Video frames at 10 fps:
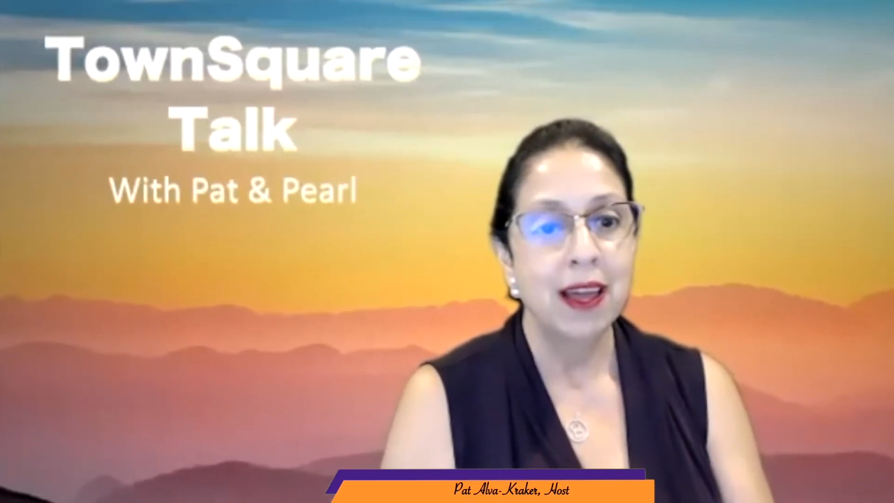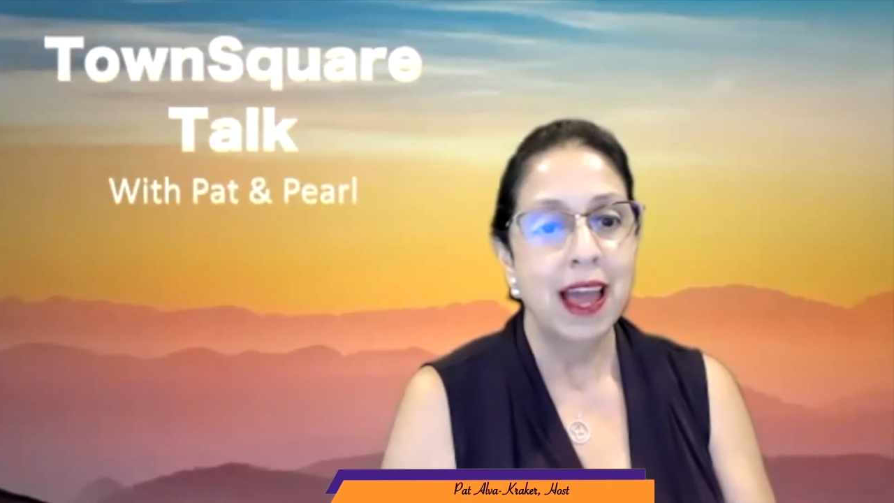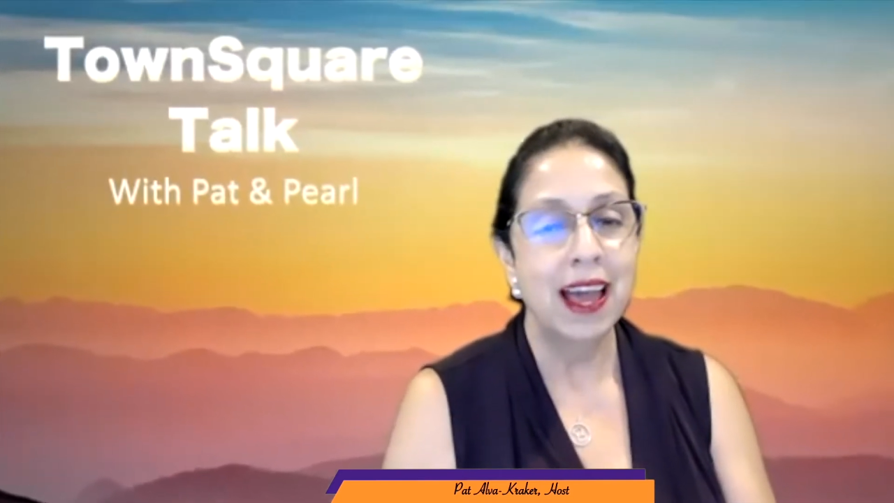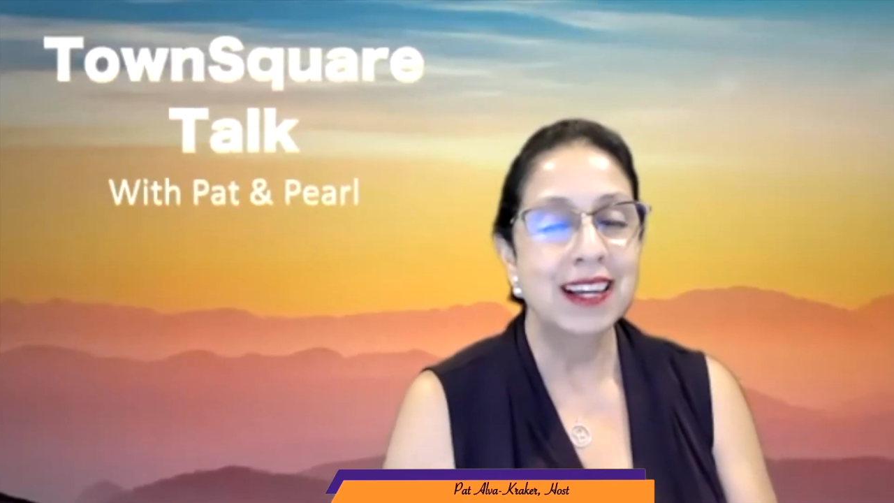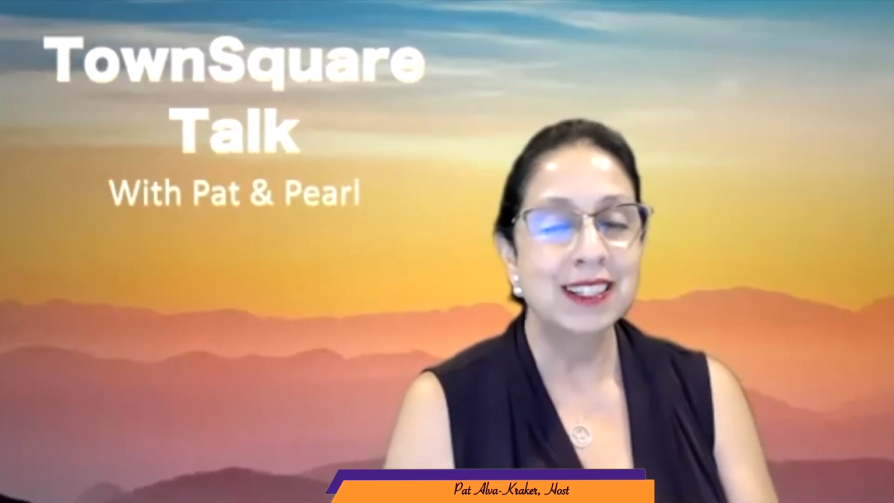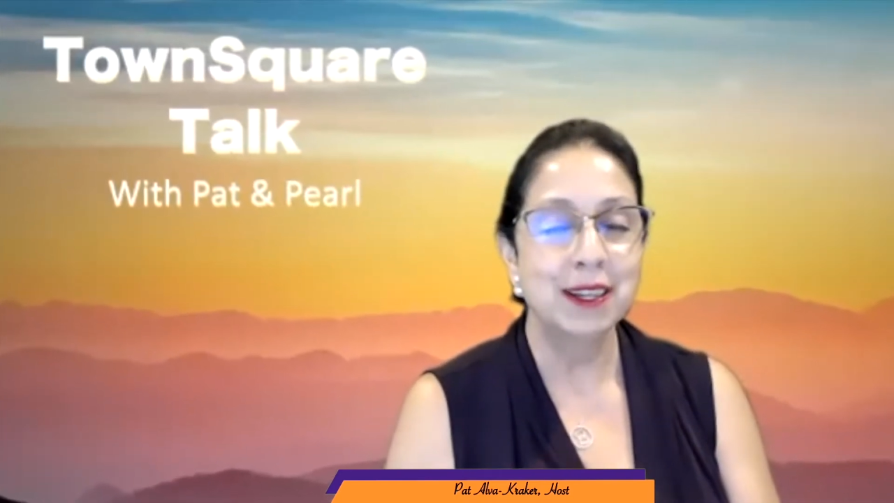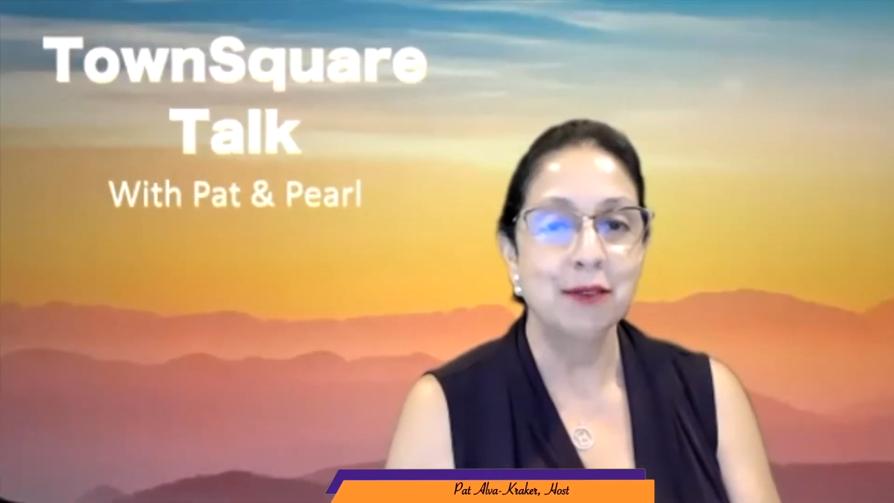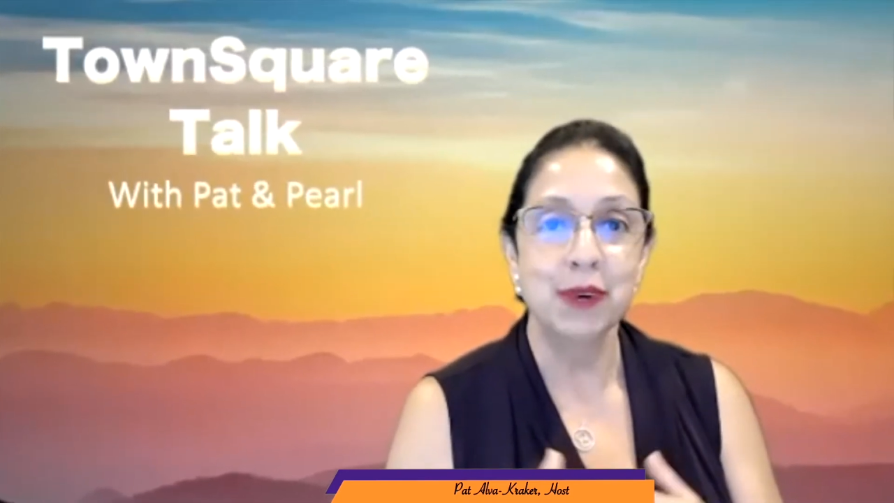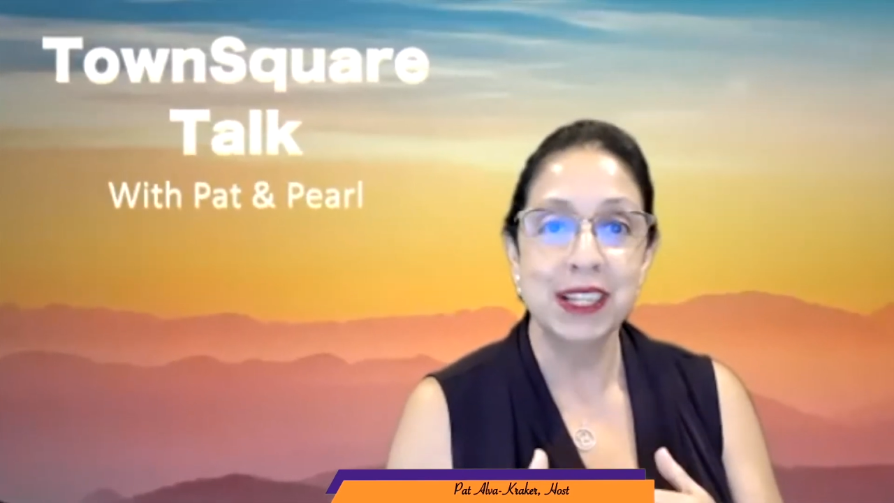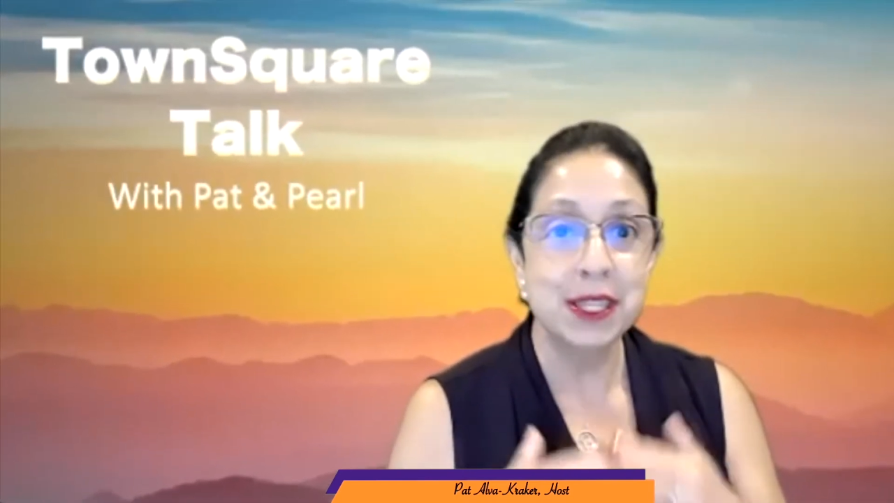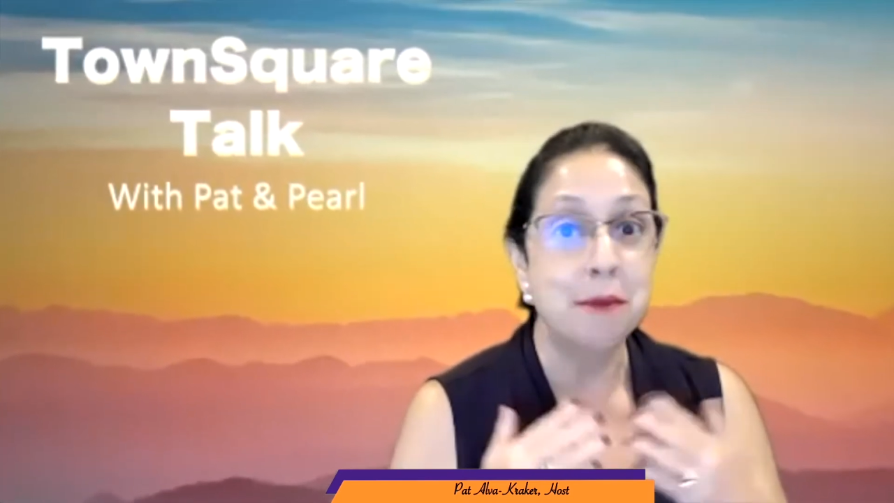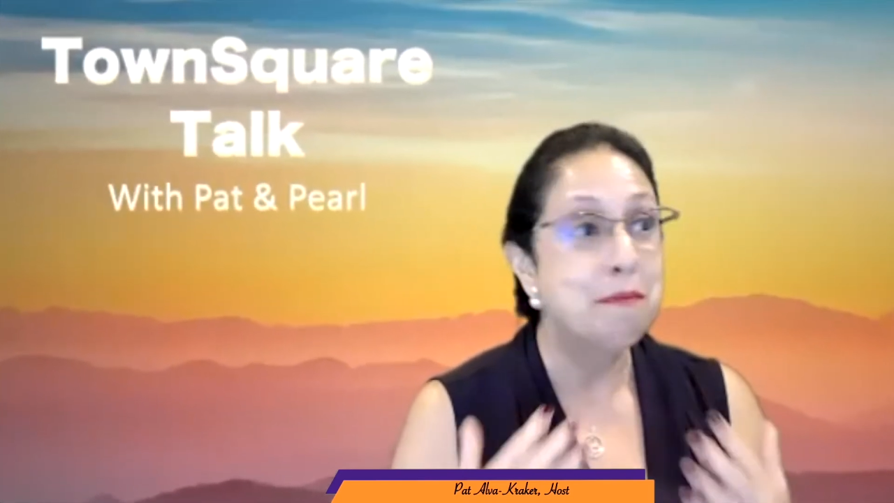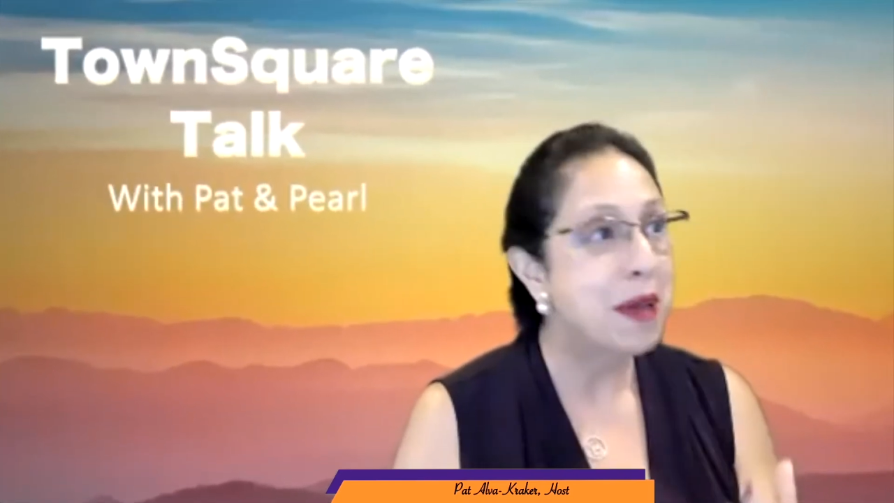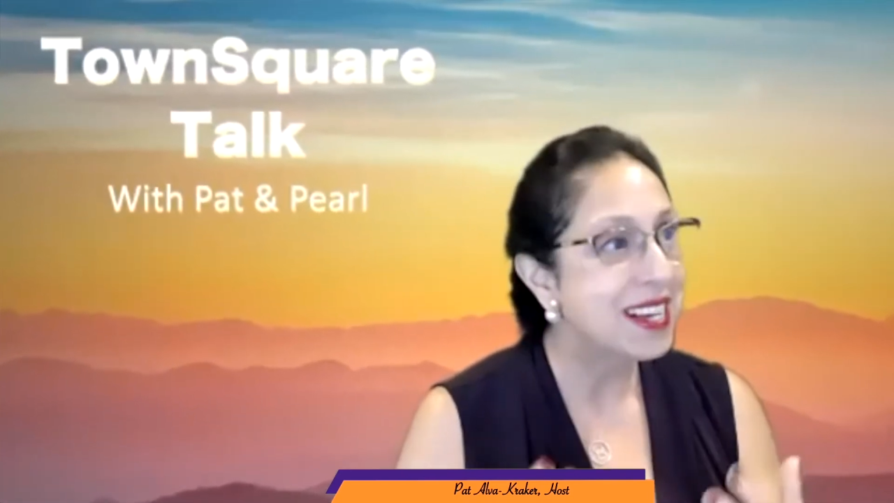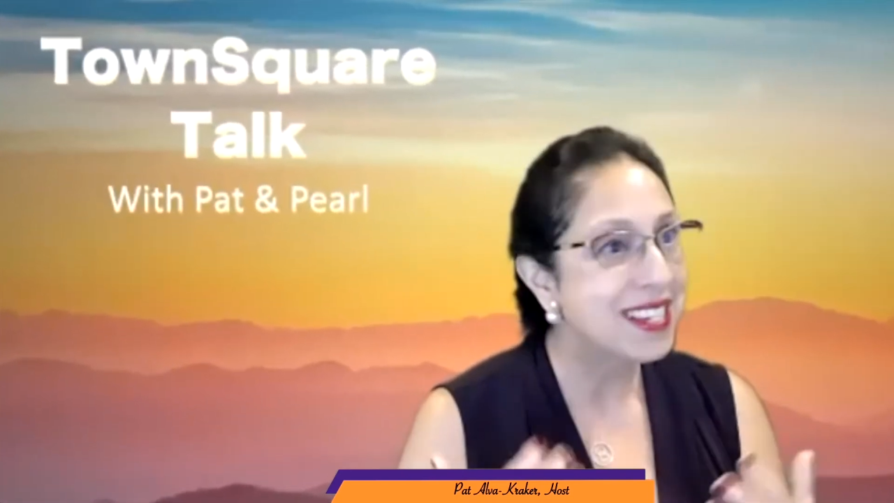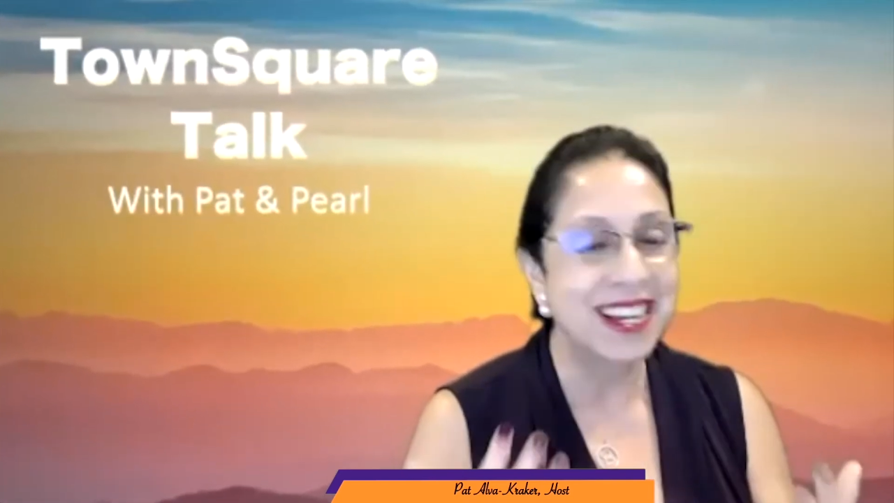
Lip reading: and really the best